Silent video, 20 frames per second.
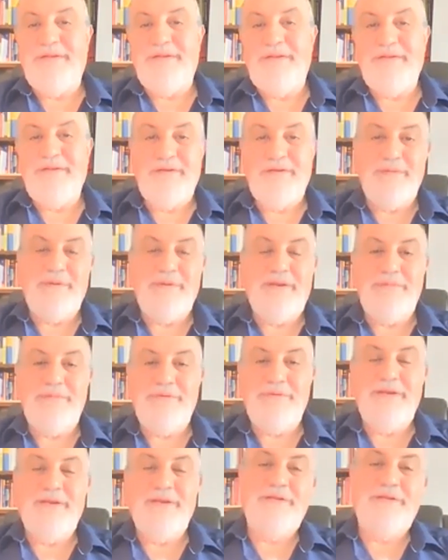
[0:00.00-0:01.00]
says, "Oh, I'm going to
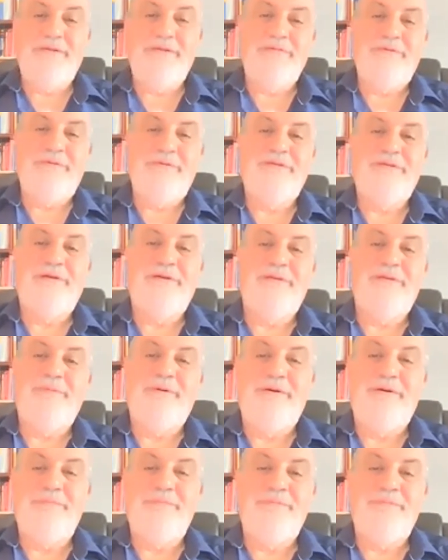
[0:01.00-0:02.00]
predict when it's going to
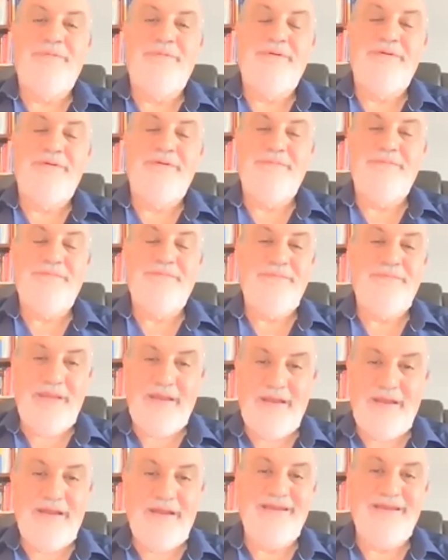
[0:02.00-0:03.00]
pop."
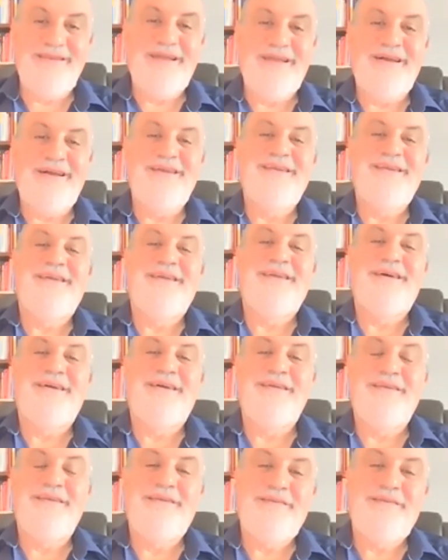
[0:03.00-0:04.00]
I, I,
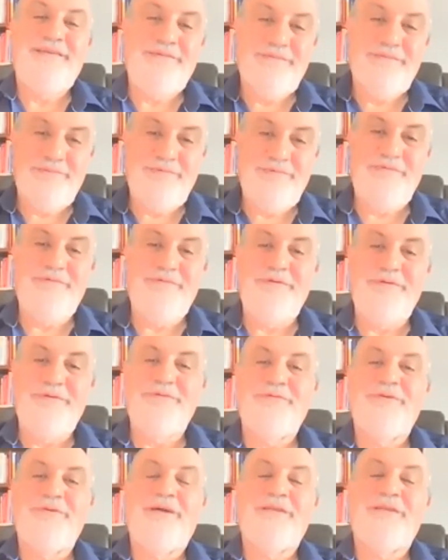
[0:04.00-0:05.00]
I prefer
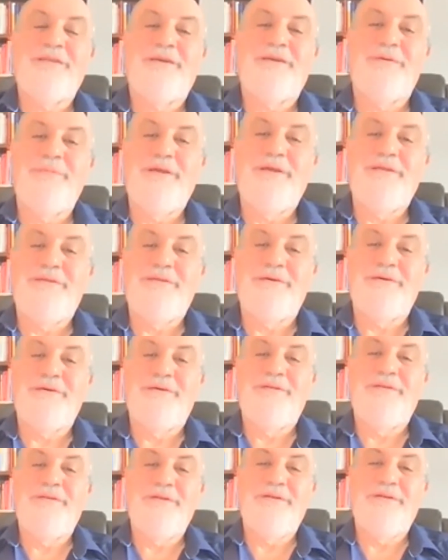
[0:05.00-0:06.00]
to not comment
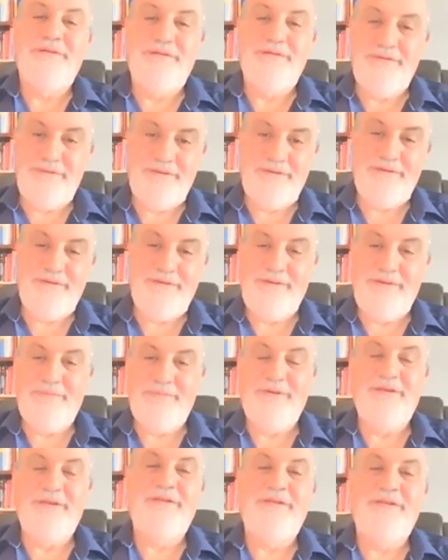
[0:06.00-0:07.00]
on his
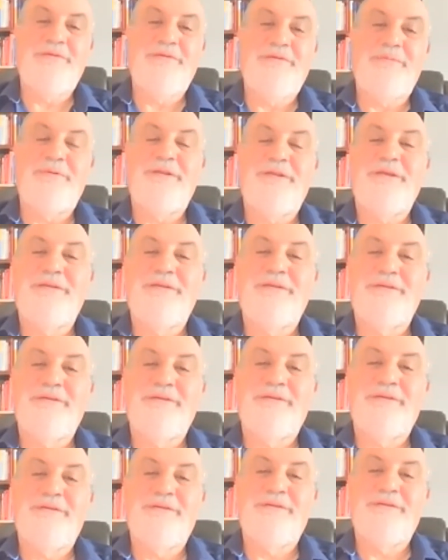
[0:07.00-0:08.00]
ability to predict
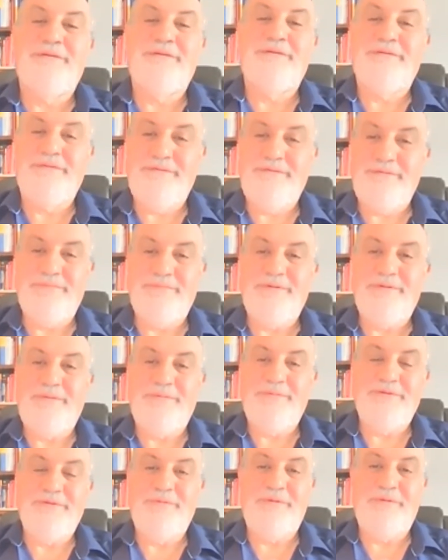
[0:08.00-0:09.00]
uh,
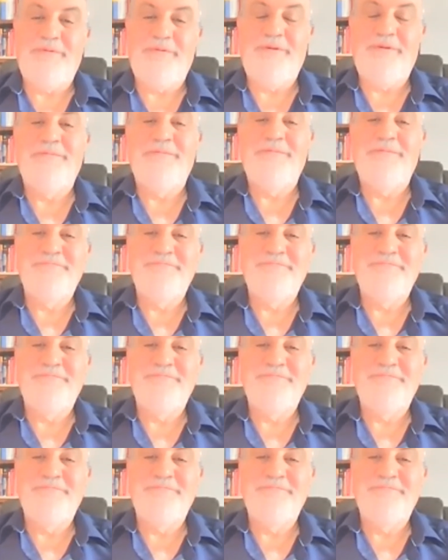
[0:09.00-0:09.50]
novels popping up.